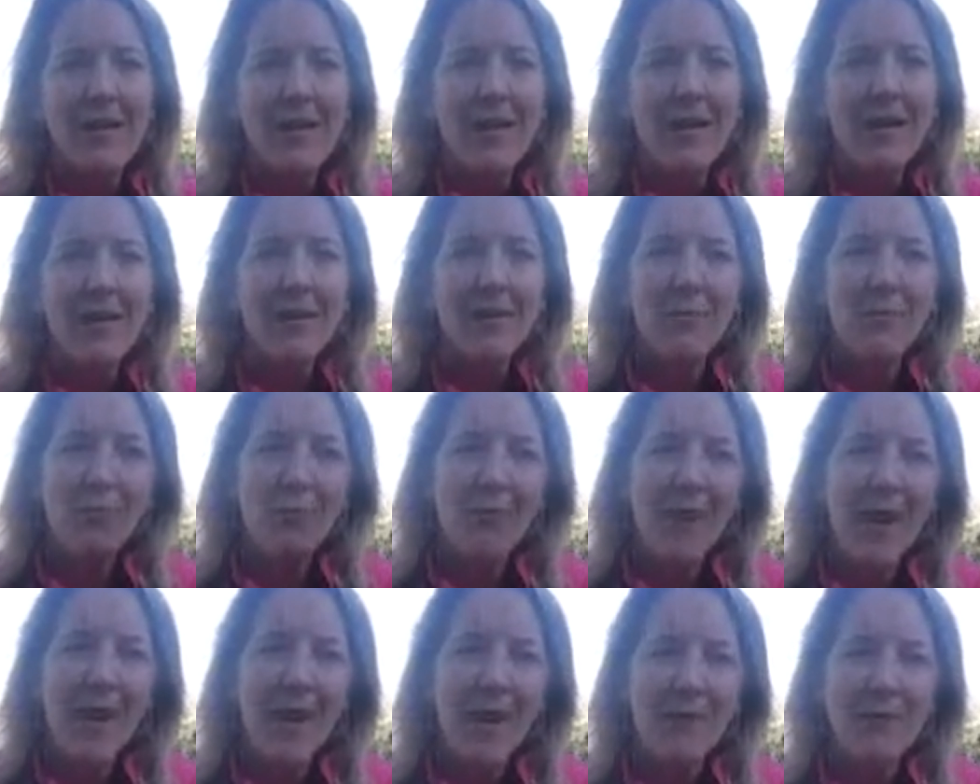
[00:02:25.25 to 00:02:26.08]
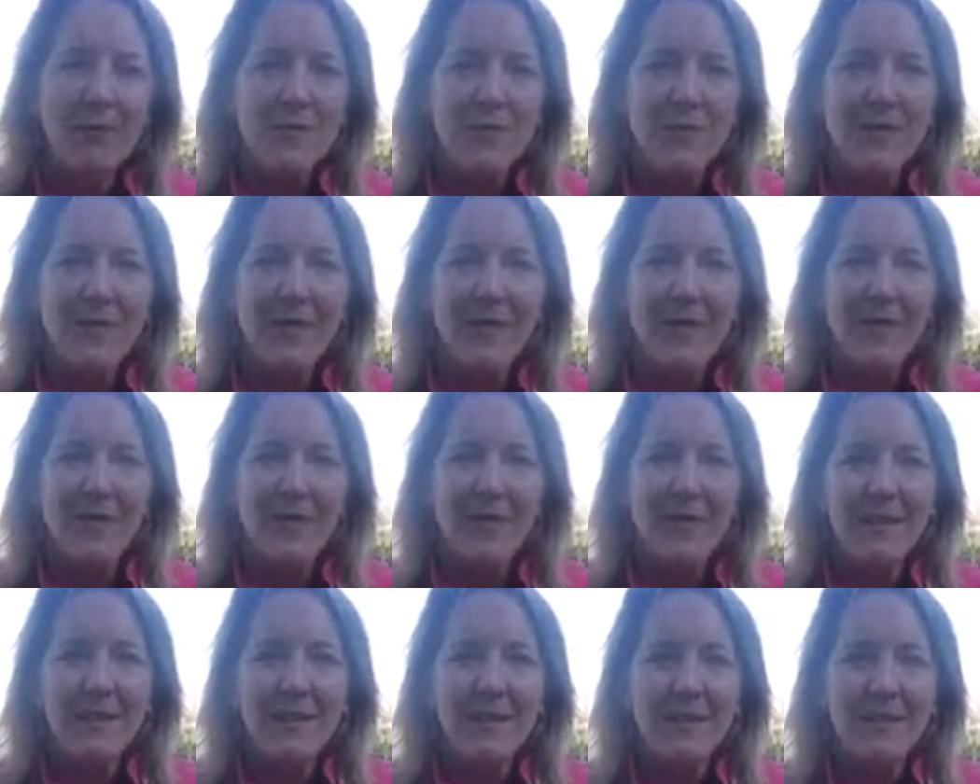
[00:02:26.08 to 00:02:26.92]
And what I was
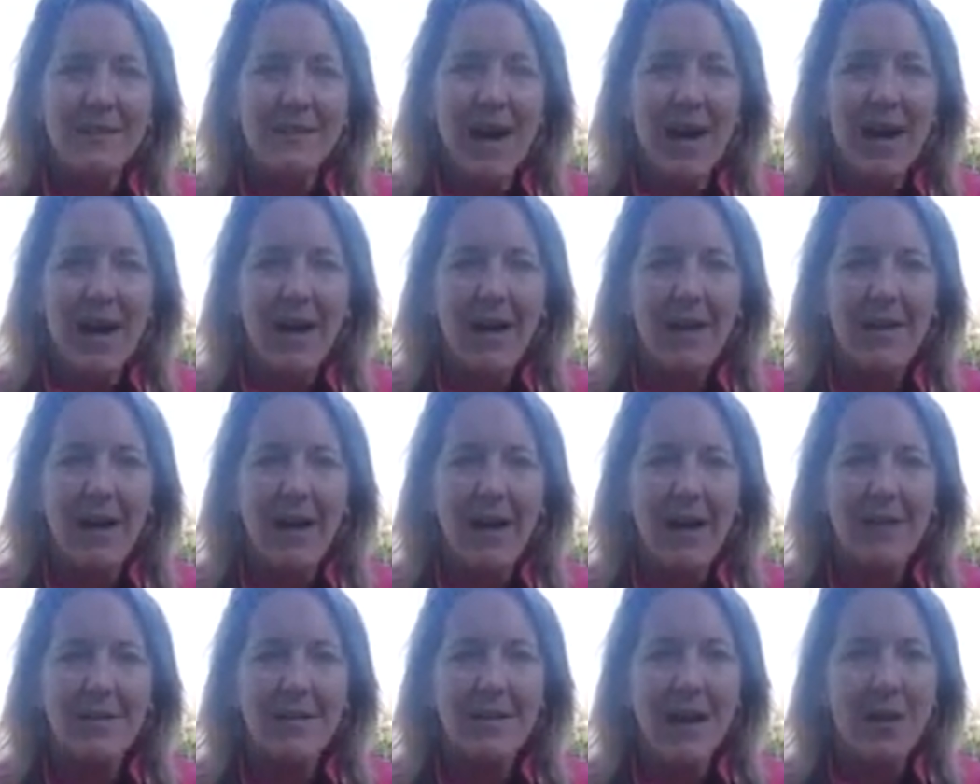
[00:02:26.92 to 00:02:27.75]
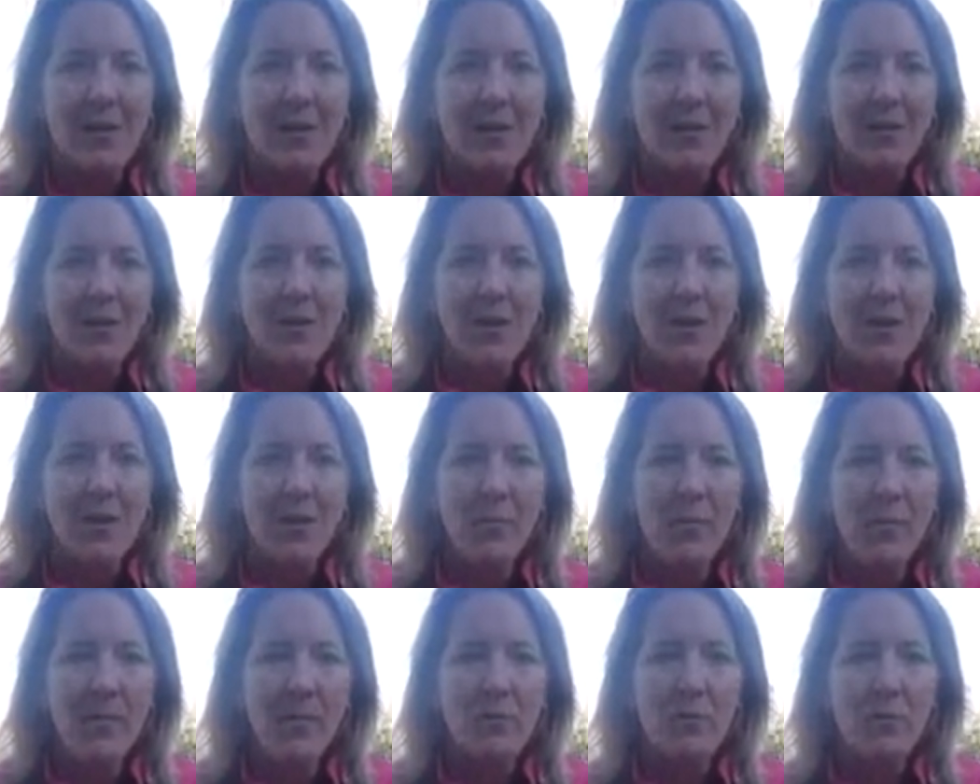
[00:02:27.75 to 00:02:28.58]
finding is that as I would go
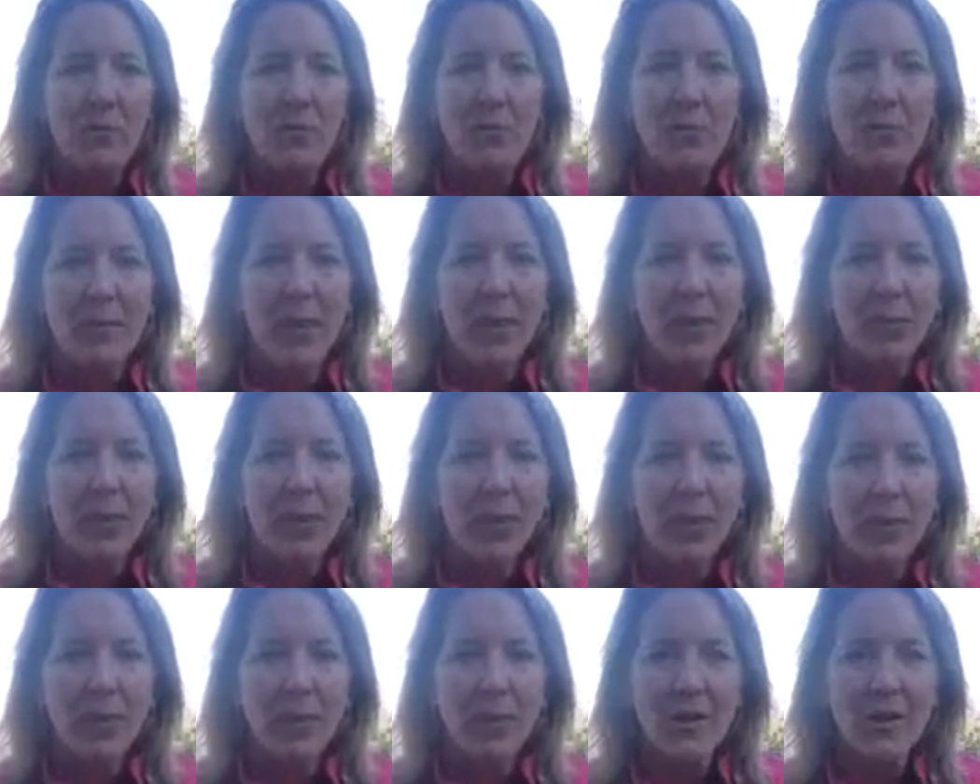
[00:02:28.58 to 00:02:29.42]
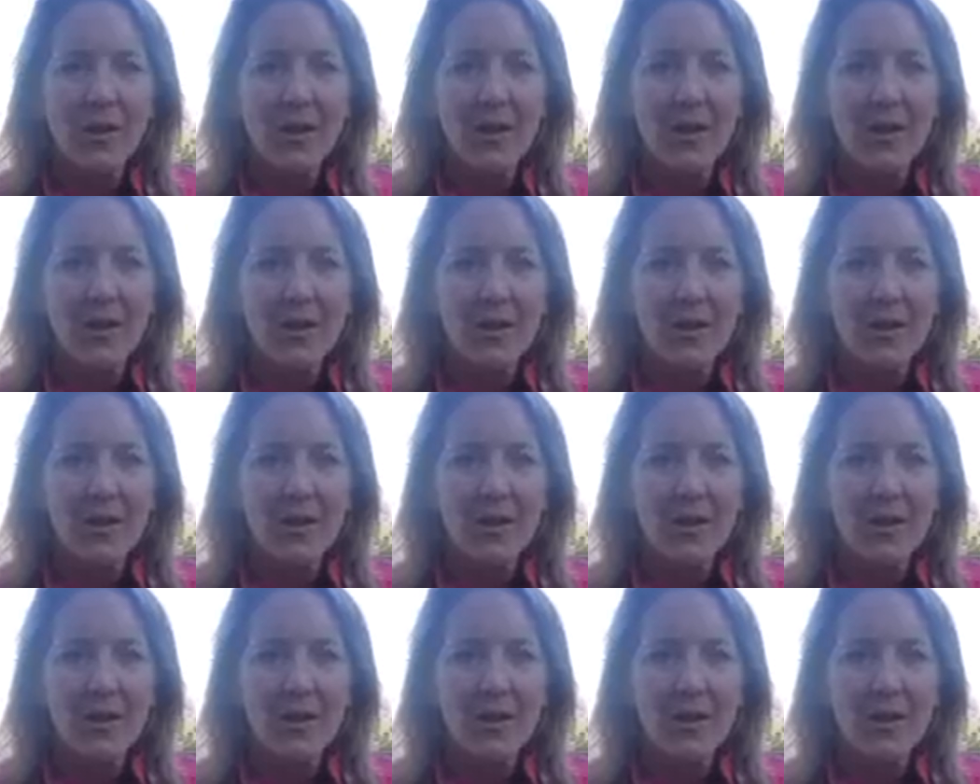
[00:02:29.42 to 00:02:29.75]
about doing my work,